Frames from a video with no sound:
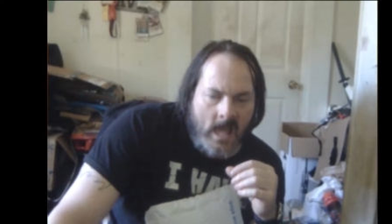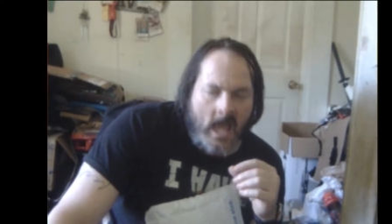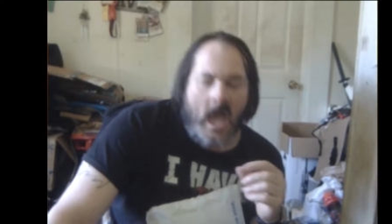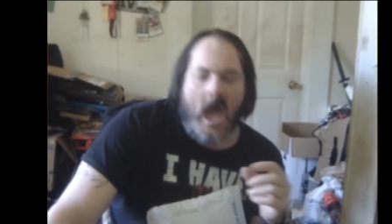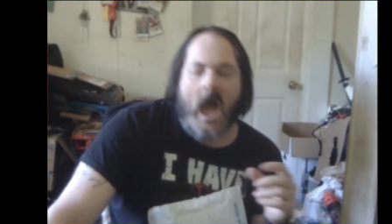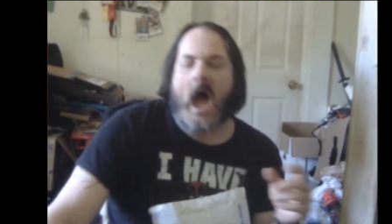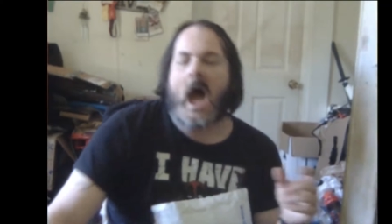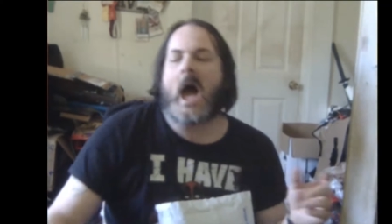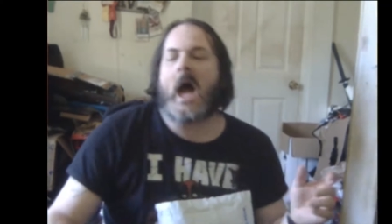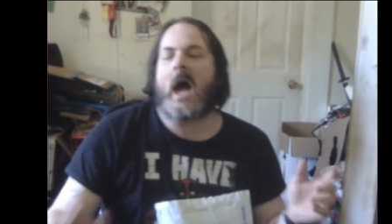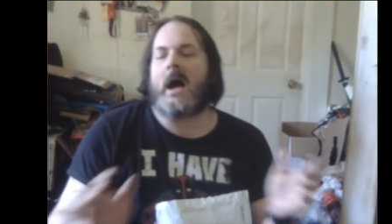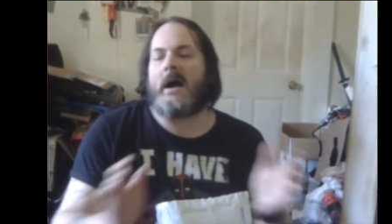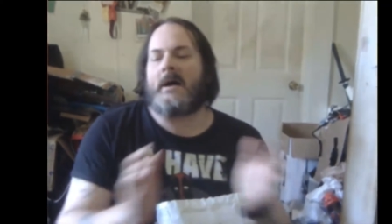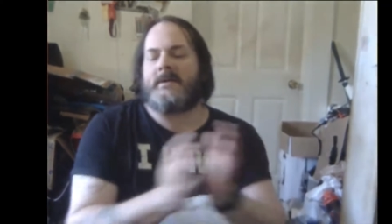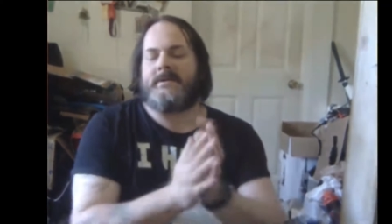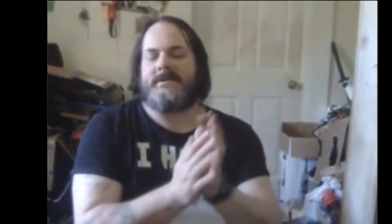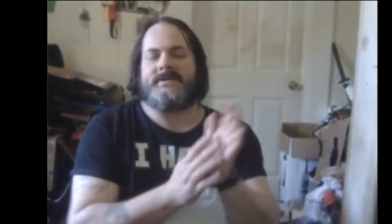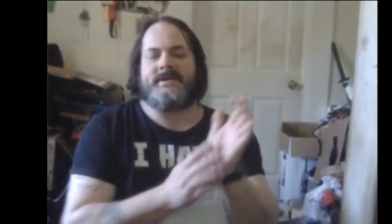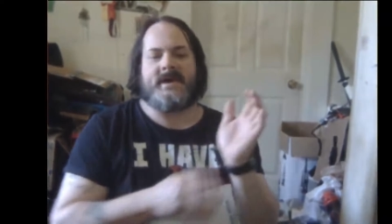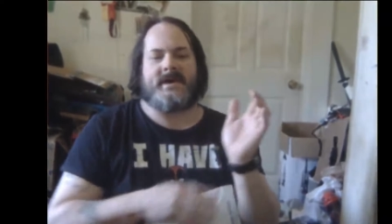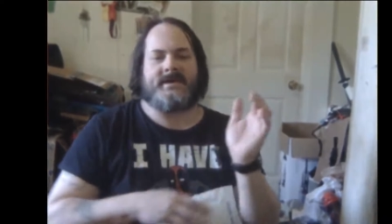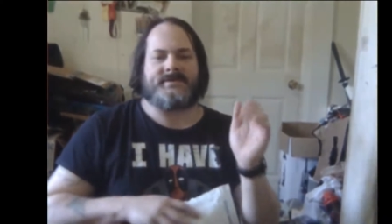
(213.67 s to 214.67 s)
Ah,
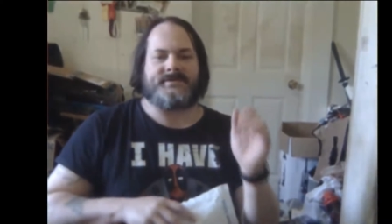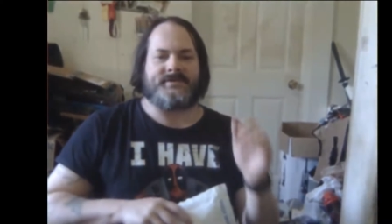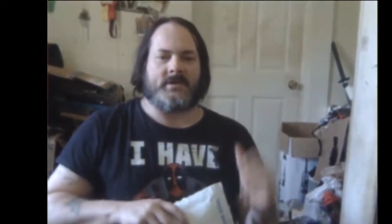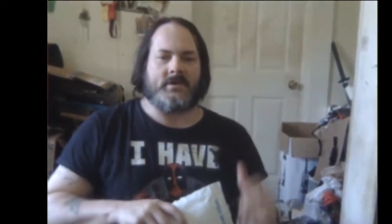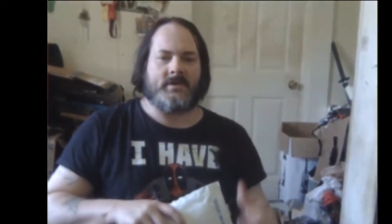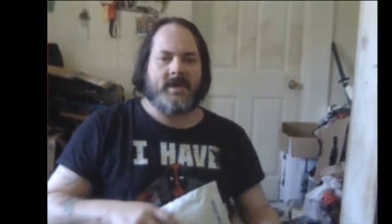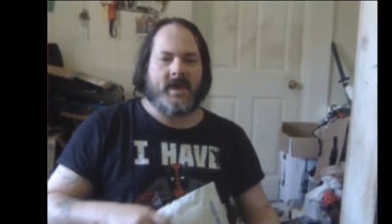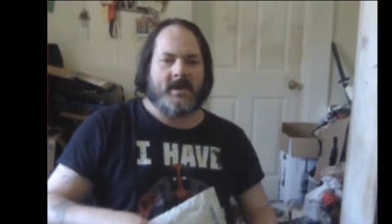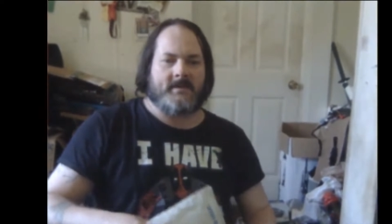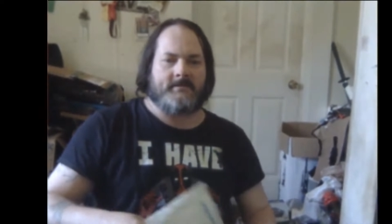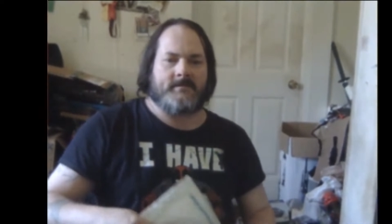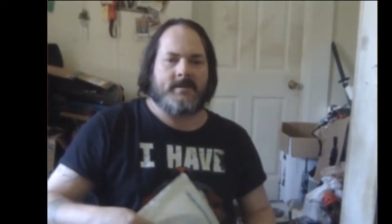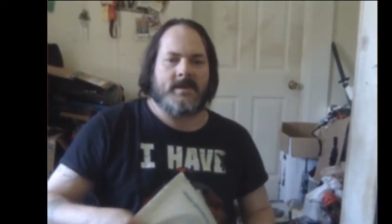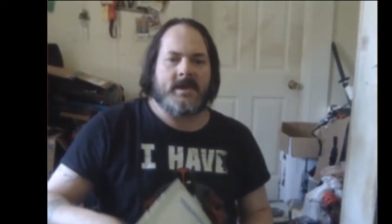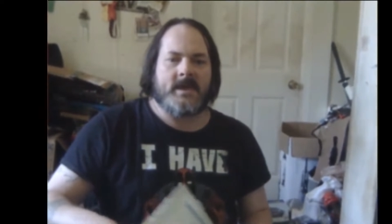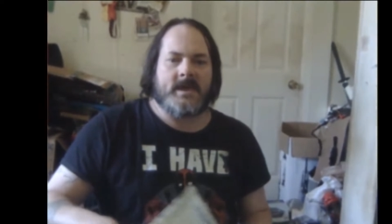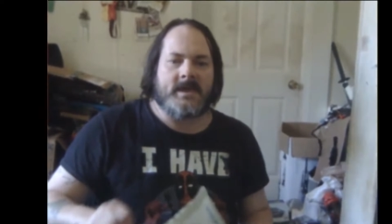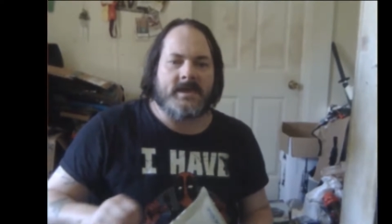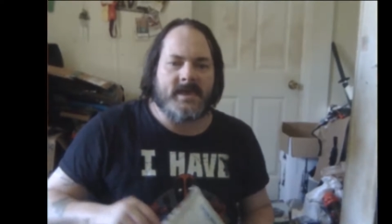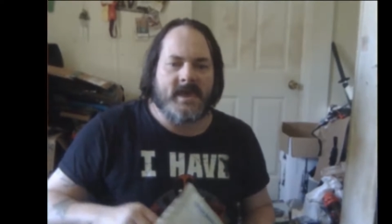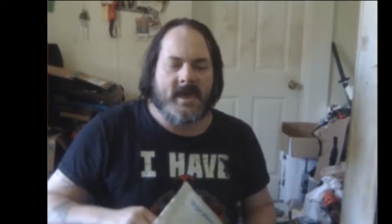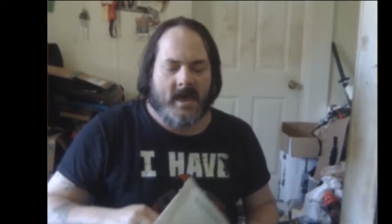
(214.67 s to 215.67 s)
yes, okay.
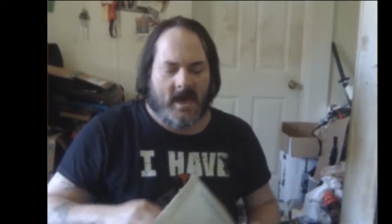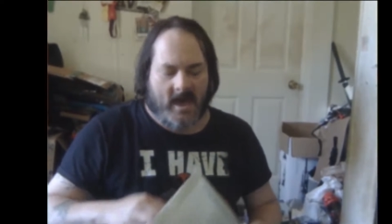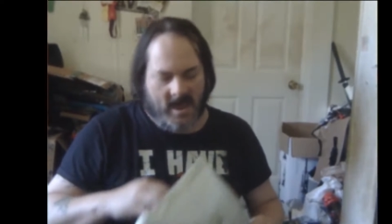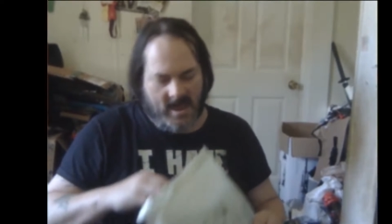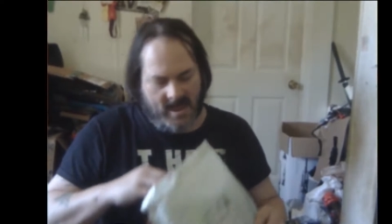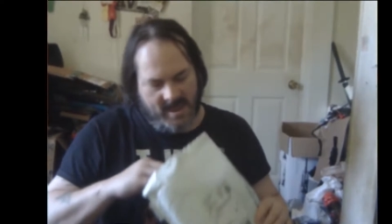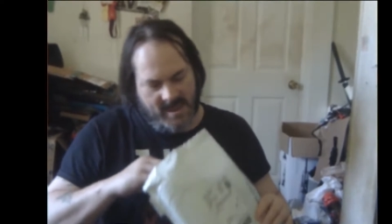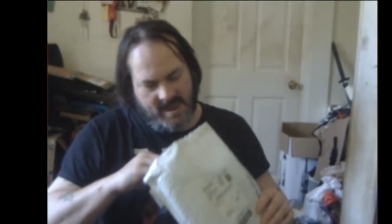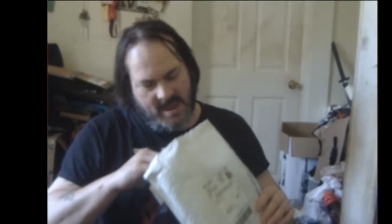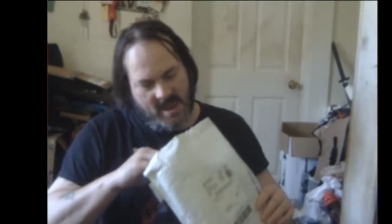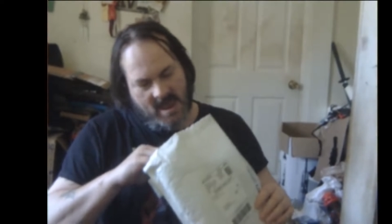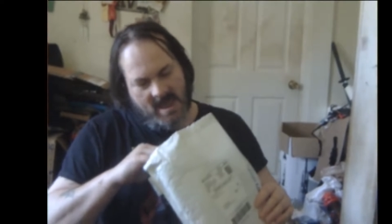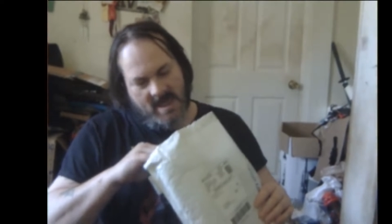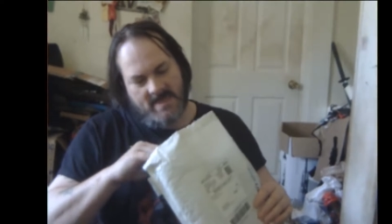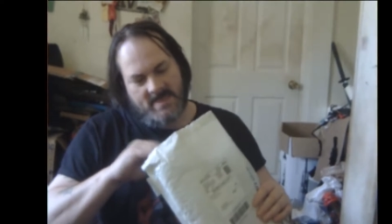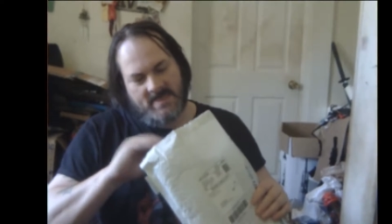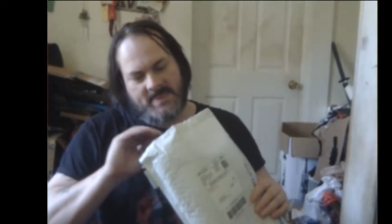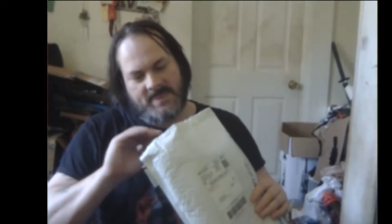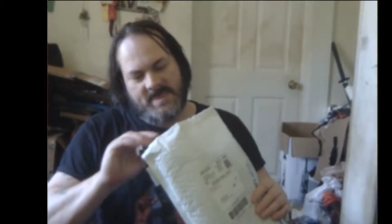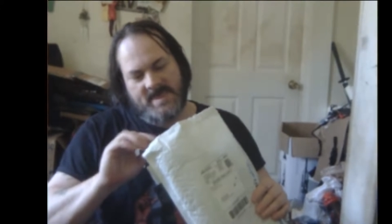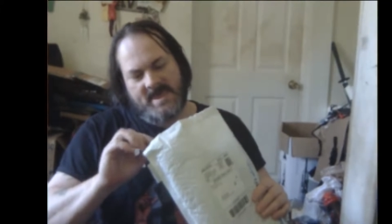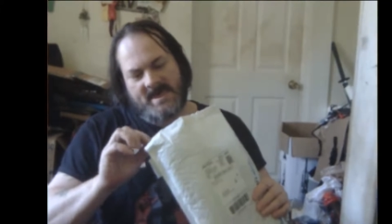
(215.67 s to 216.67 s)
Yeah, I got
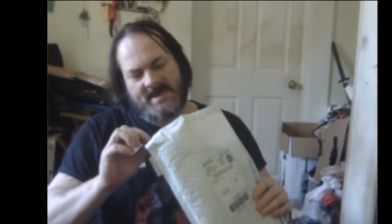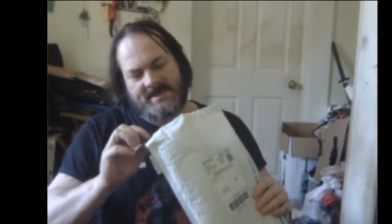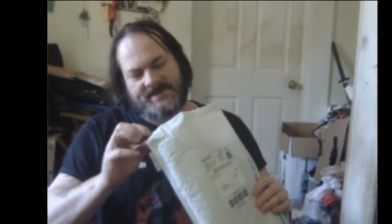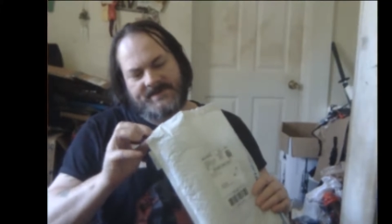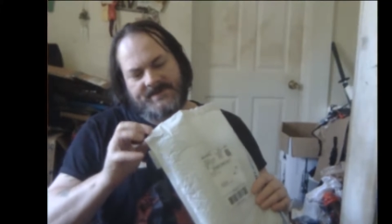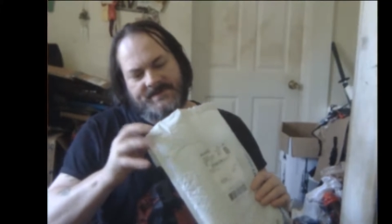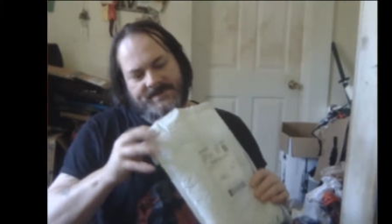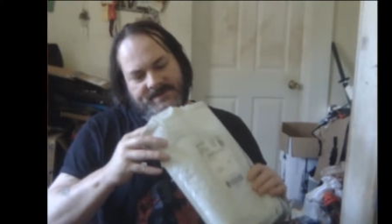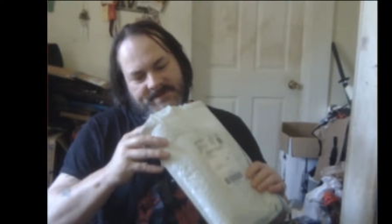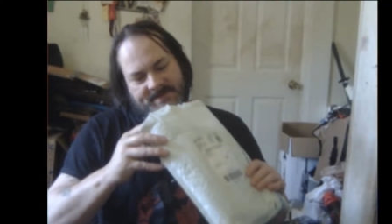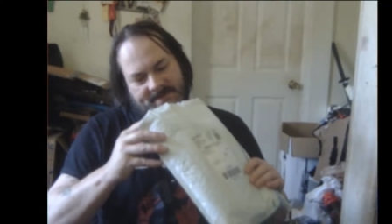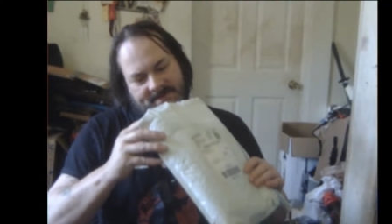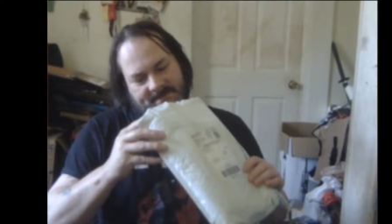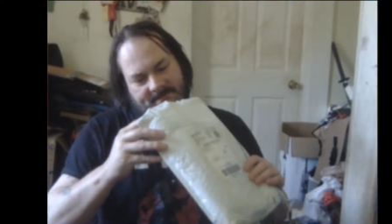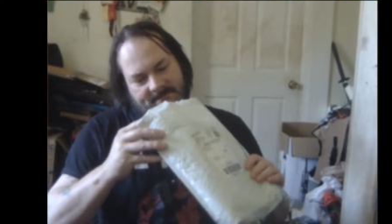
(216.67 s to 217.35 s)
this